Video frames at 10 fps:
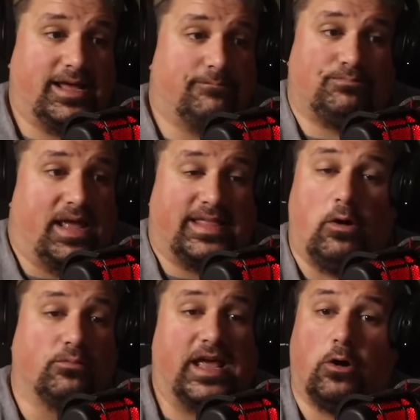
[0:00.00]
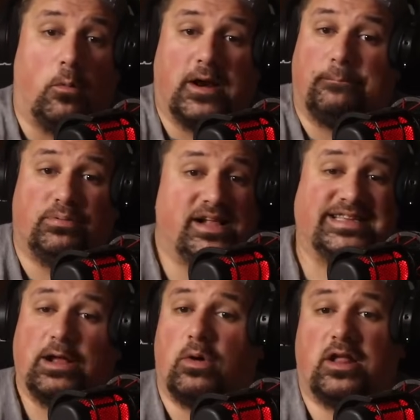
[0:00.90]
don't want to blitz. They
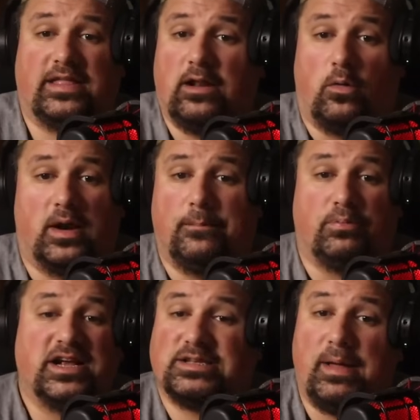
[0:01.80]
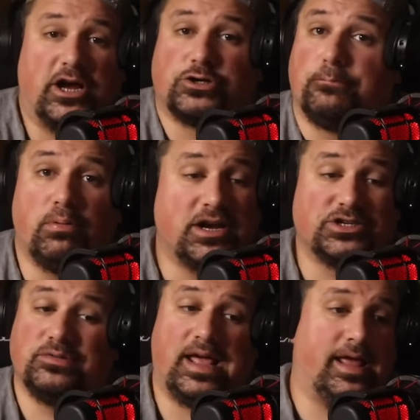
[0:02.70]
don't want to bring some extra
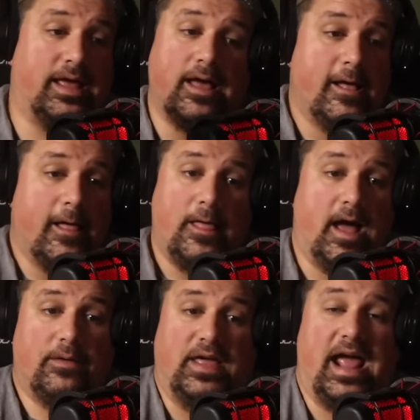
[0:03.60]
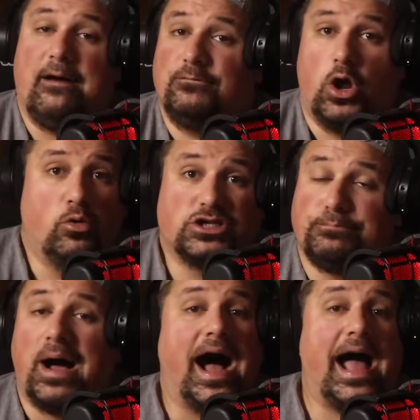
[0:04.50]
pressure. They have no
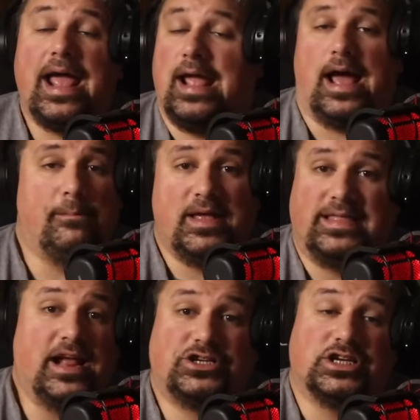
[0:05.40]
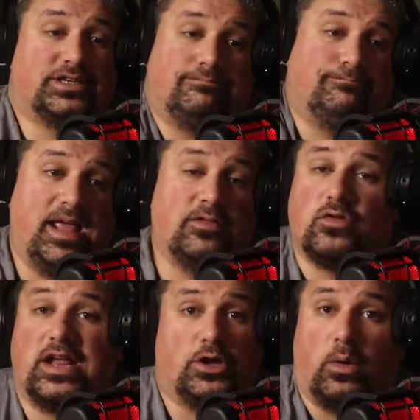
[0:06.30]
spy. I mean, they just either
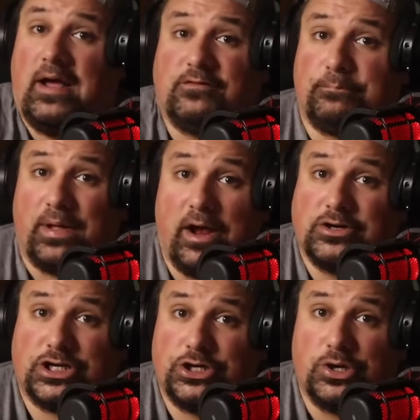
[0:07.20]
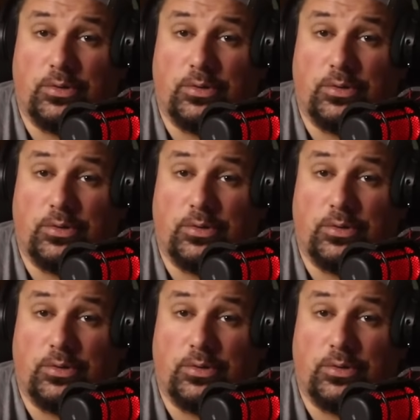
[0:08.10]
they don't have the players to do